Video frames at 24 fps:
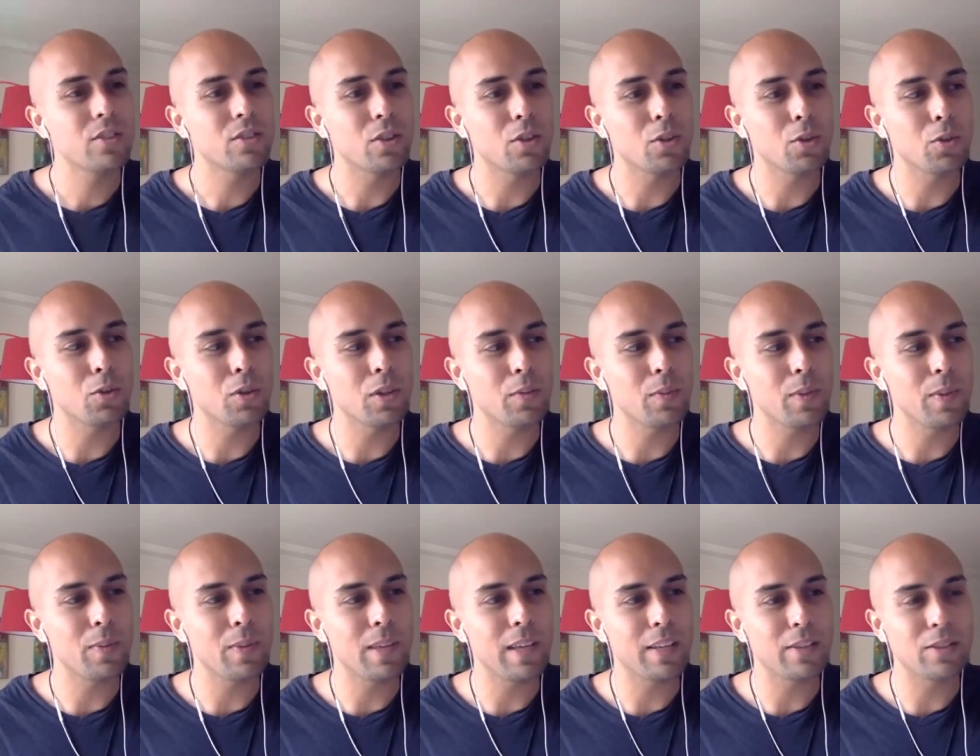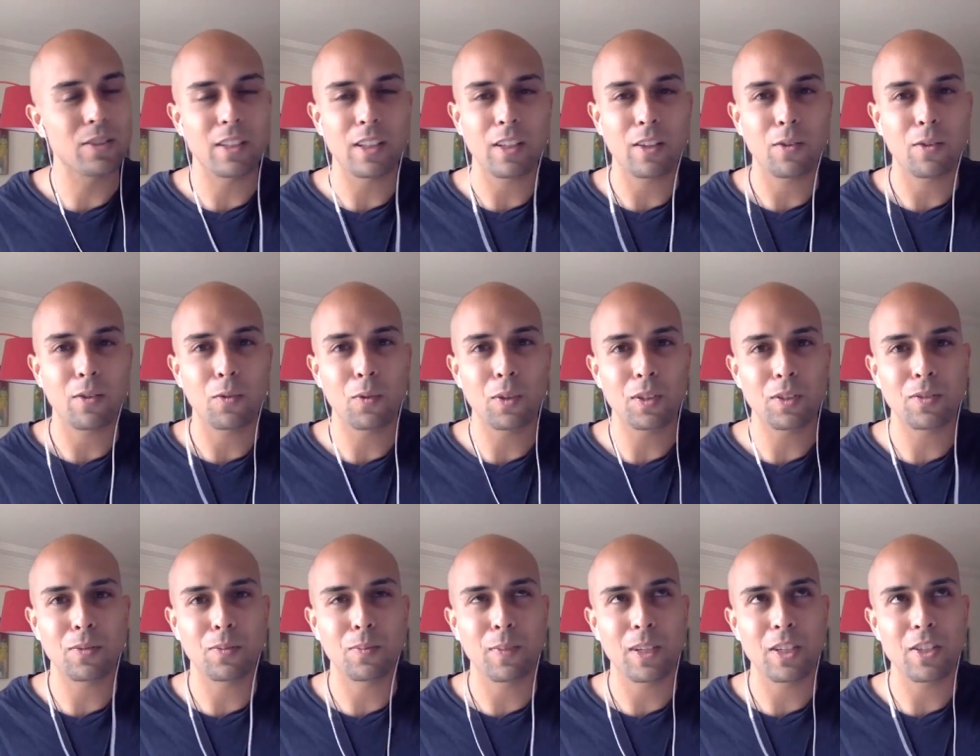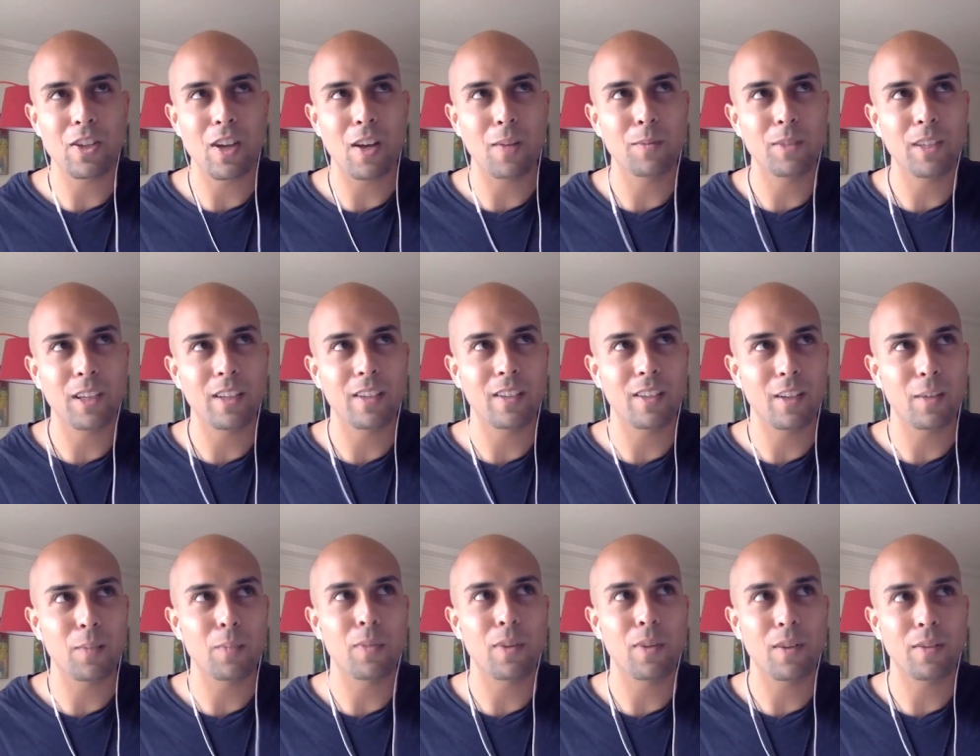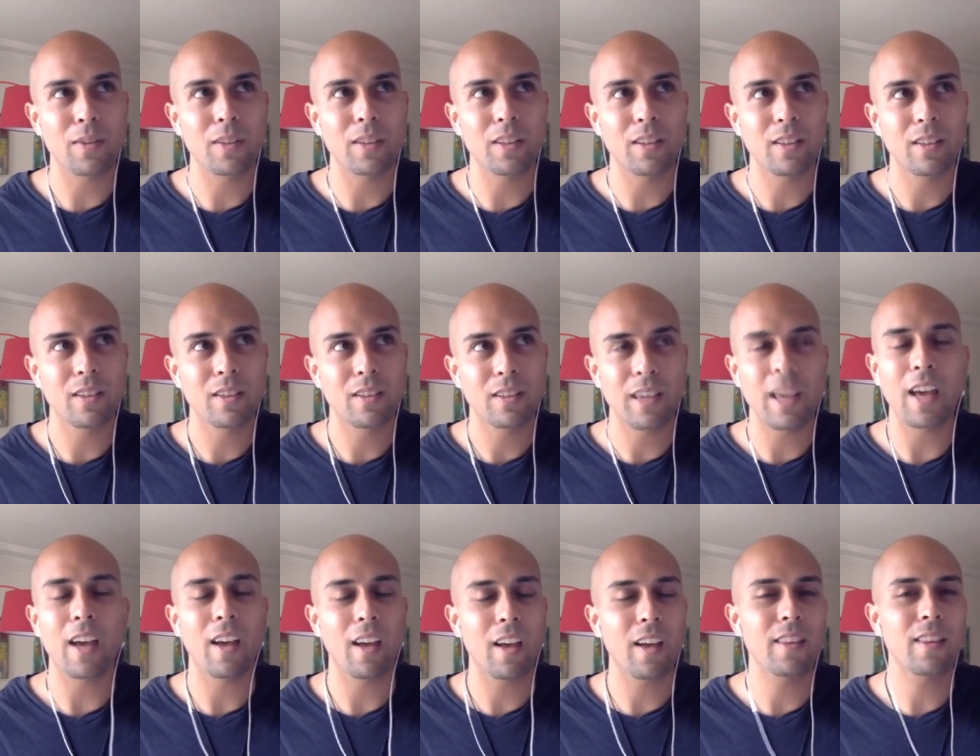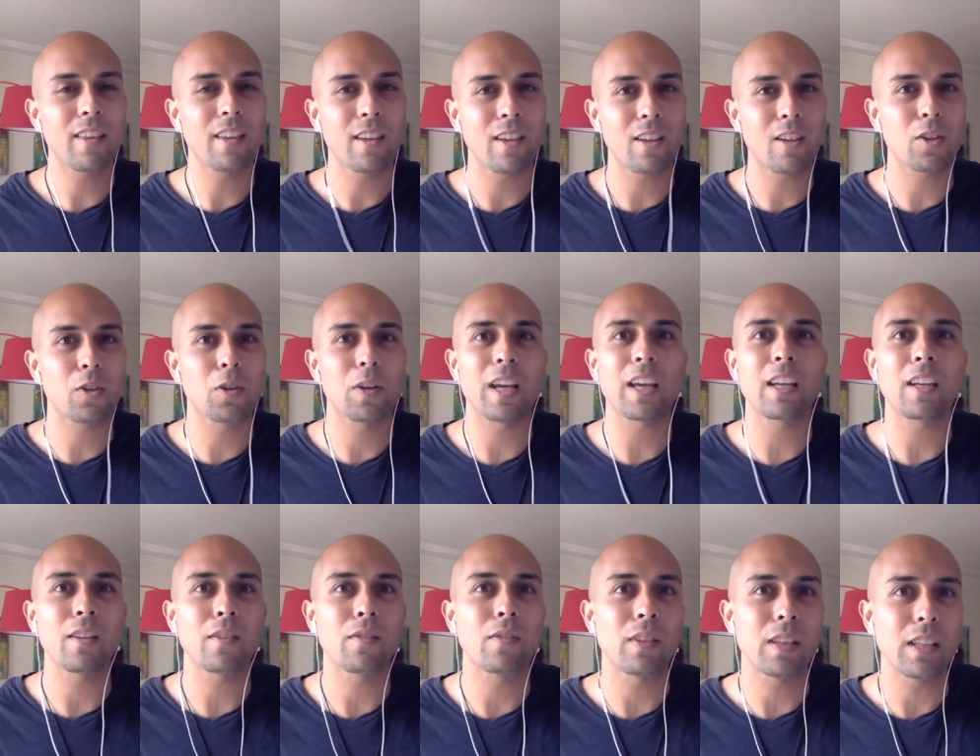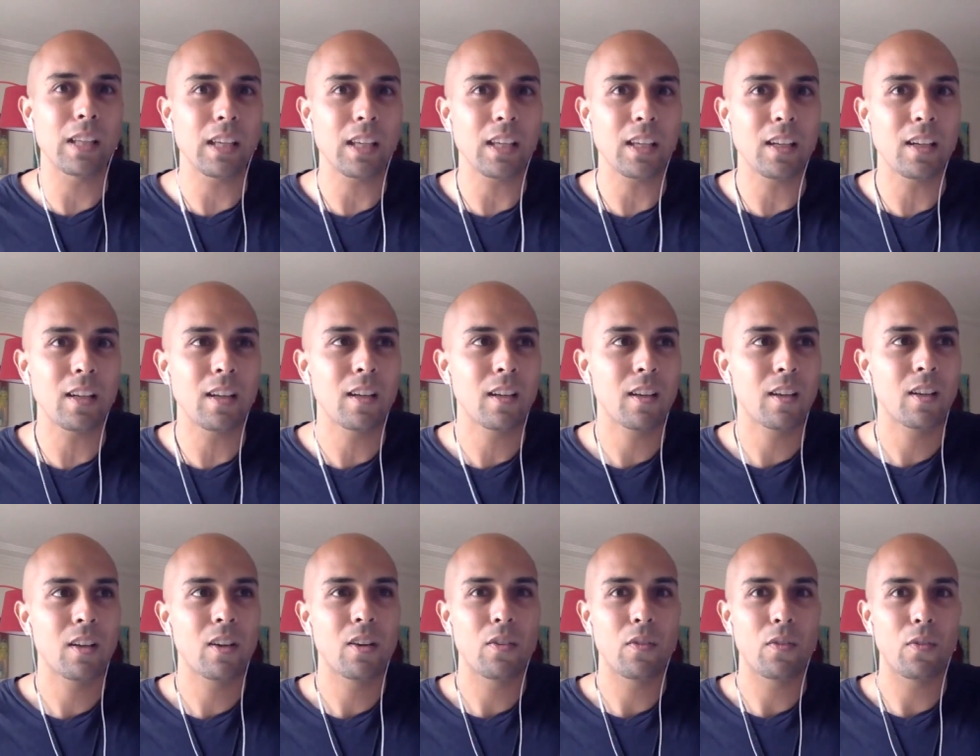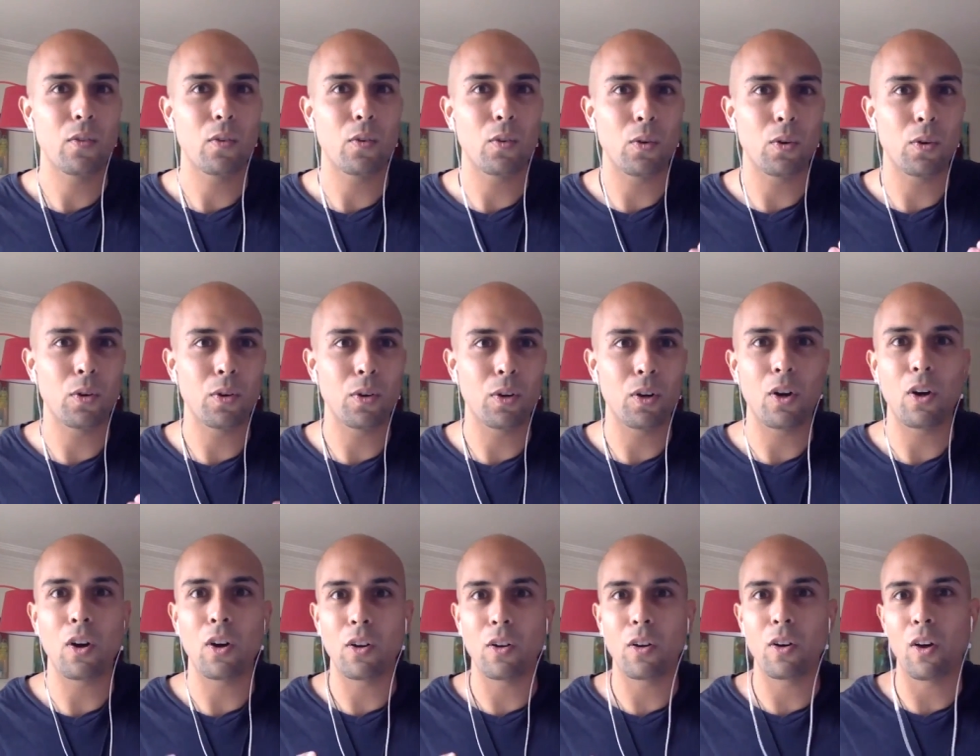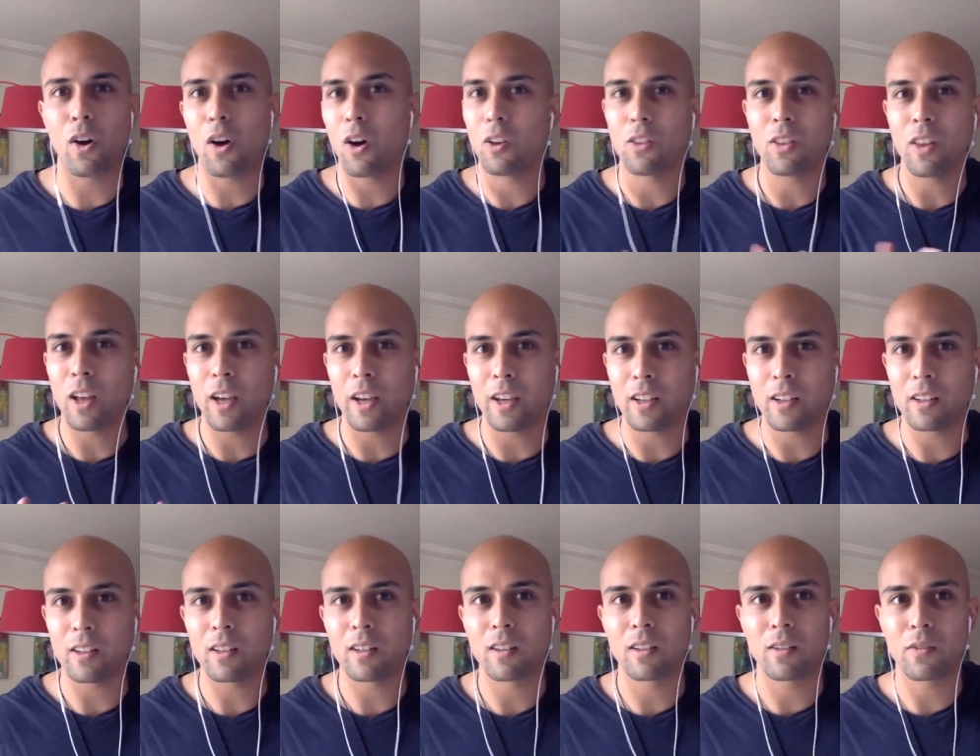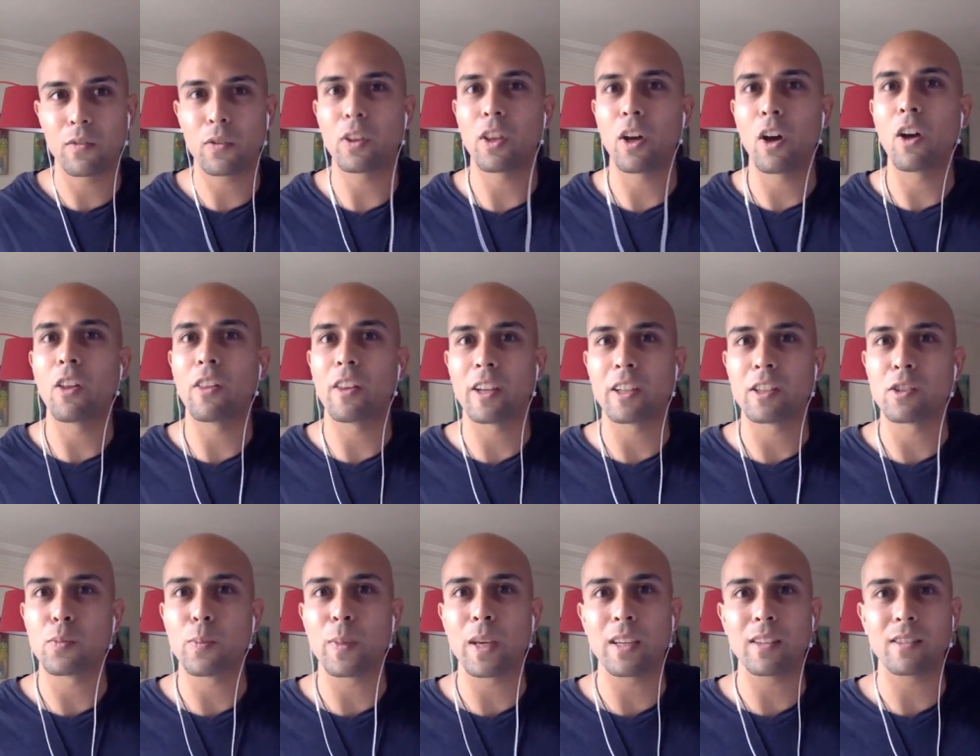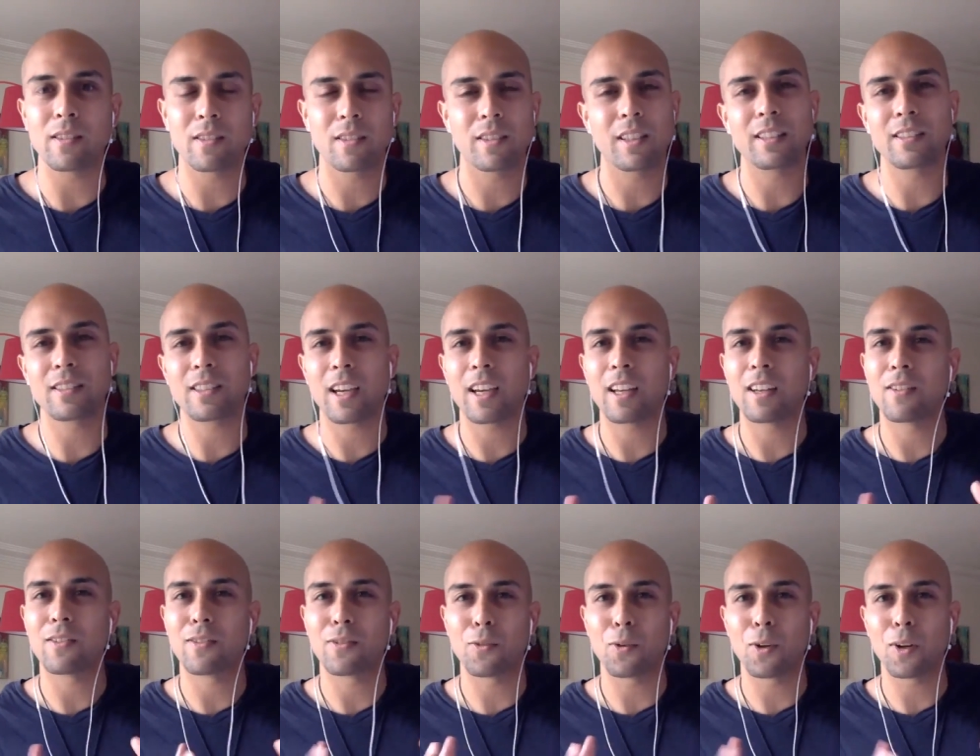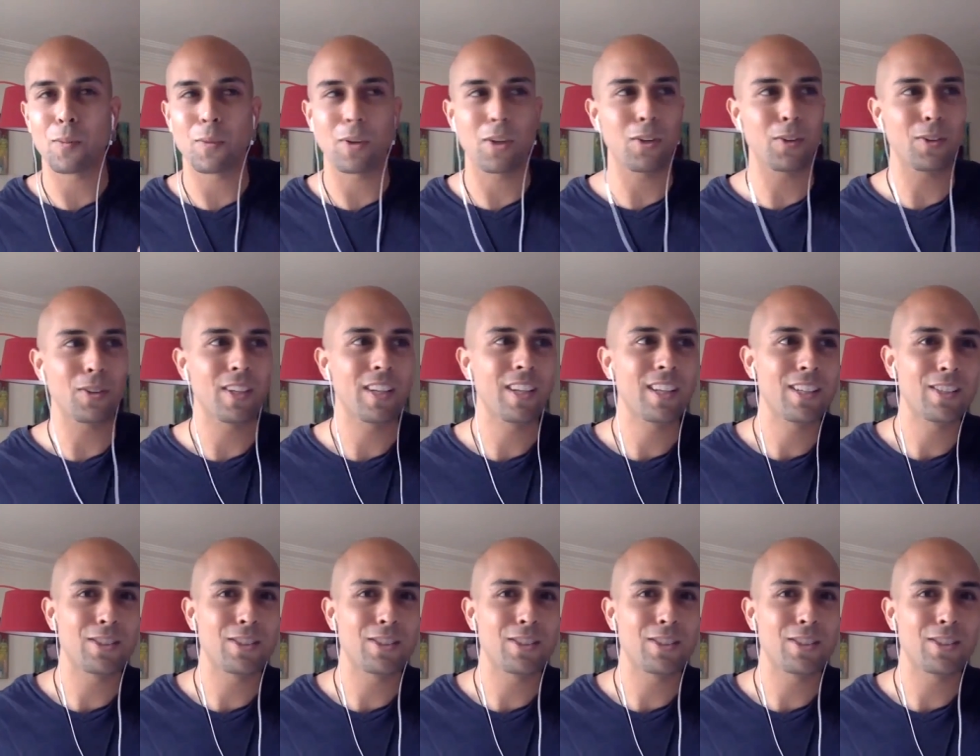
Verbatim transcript: So if people ask like, what's my job title, I'd probably yeah, I think creative lead for online for the online space. That's kind of where I'm going.